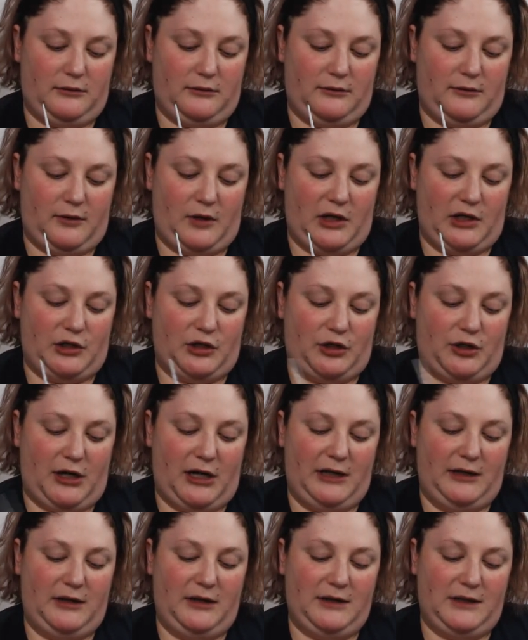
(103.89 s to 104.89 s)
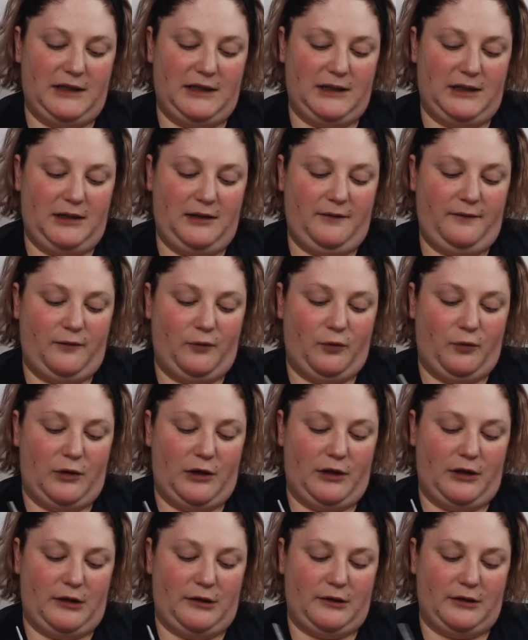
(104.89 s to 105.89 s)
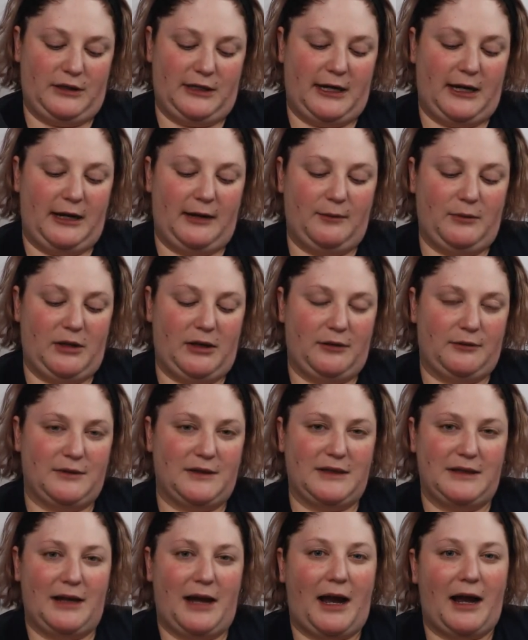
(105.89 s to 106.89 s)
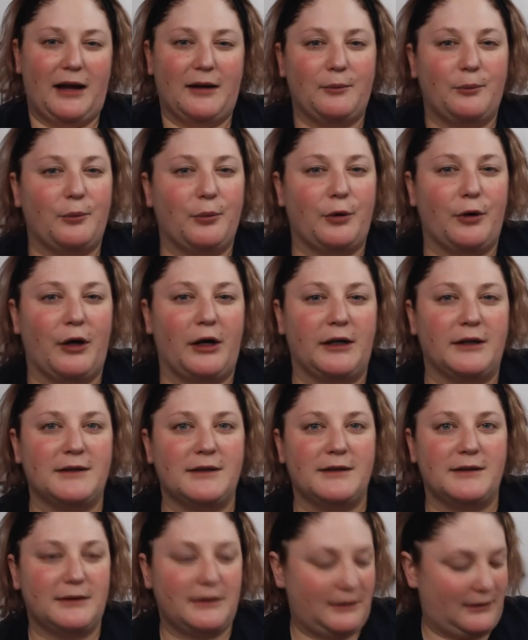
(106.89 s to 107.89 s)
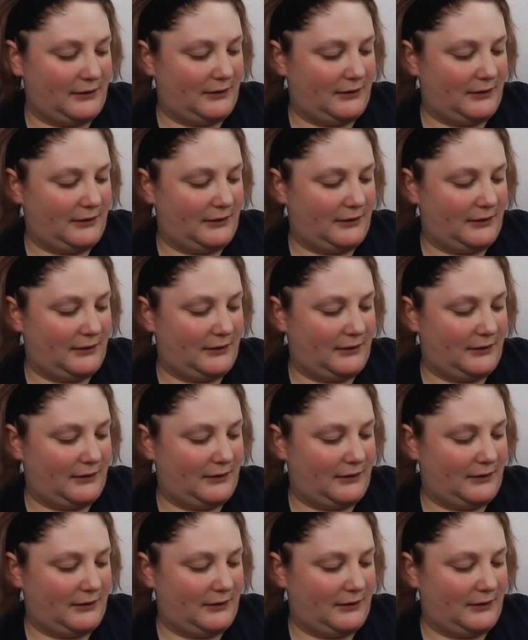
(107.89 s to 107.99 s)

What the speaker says: I tried this stuff one other time and I was not impressed.